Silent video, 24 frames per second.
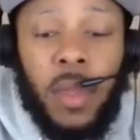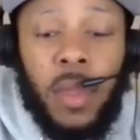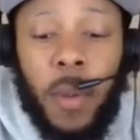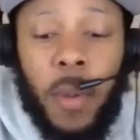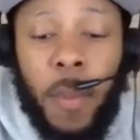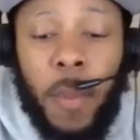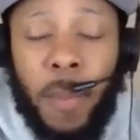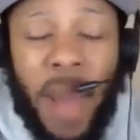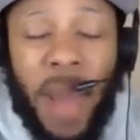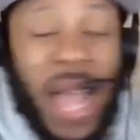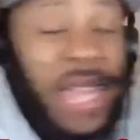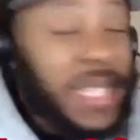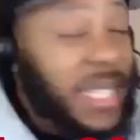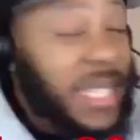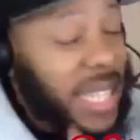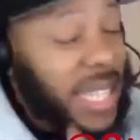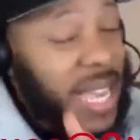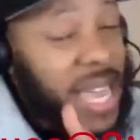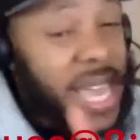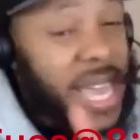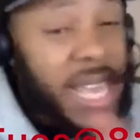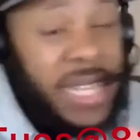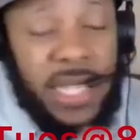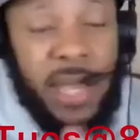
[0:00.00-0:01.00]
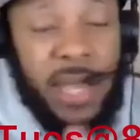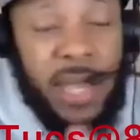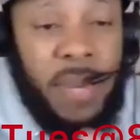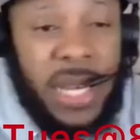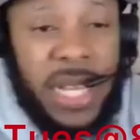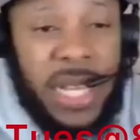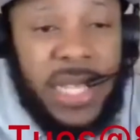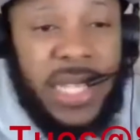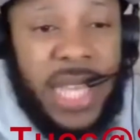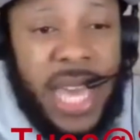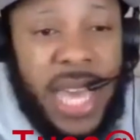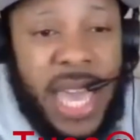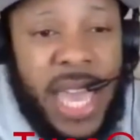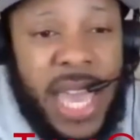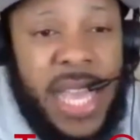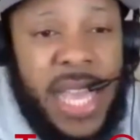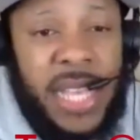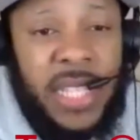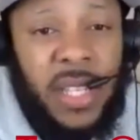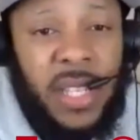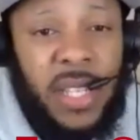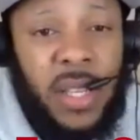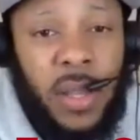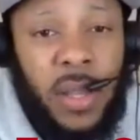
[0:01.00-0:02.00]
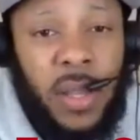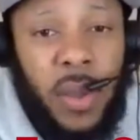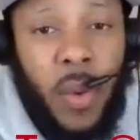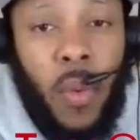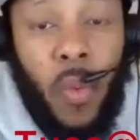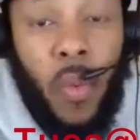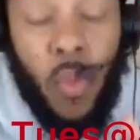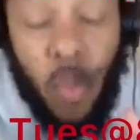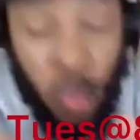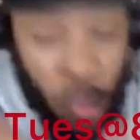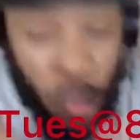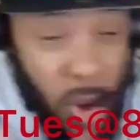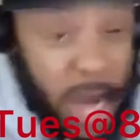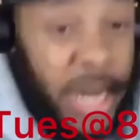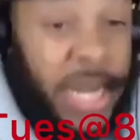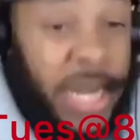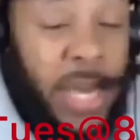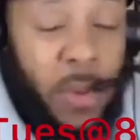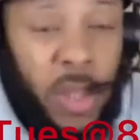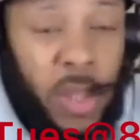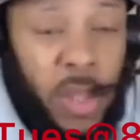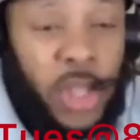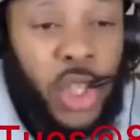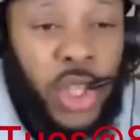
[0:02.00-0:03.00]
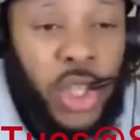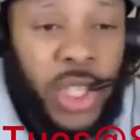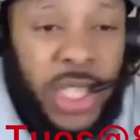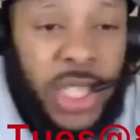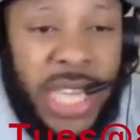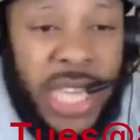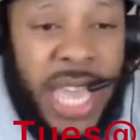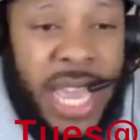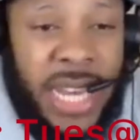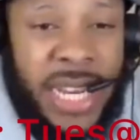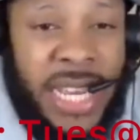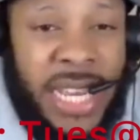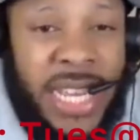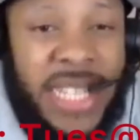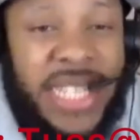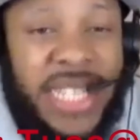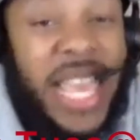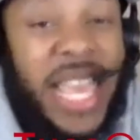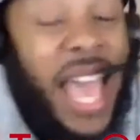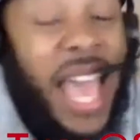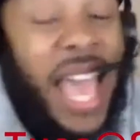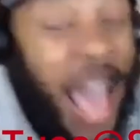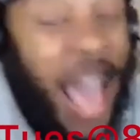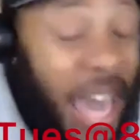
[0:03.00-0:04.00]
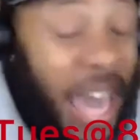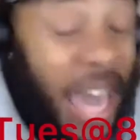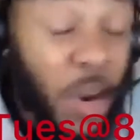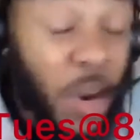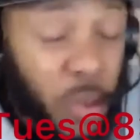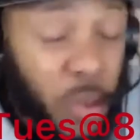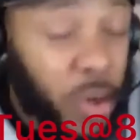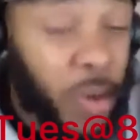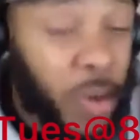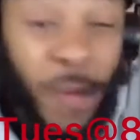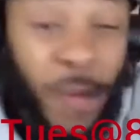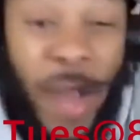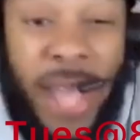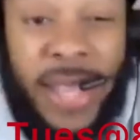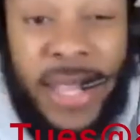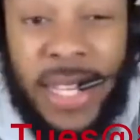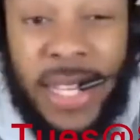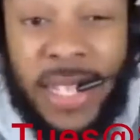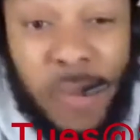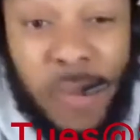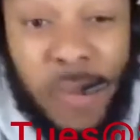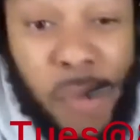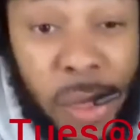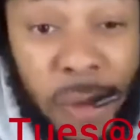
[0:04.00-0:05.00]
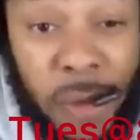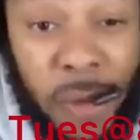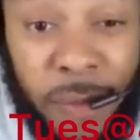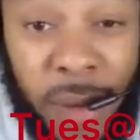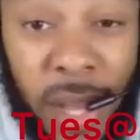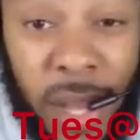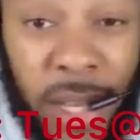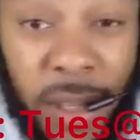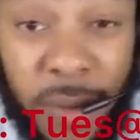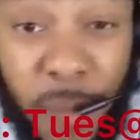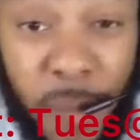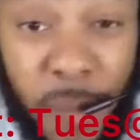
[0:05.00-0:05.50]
by saying some of these things, really what you're saying is, I don't want to fight this motherfucker.